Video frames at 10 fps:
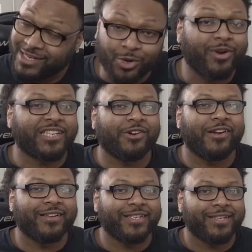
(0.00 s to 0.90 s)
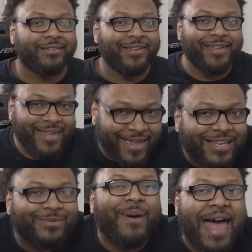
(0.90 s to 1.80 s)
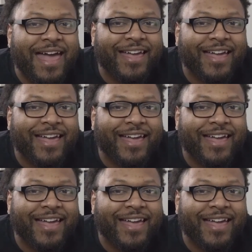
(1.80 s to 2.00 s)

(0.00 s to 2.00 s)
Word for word: Toys R Us is back.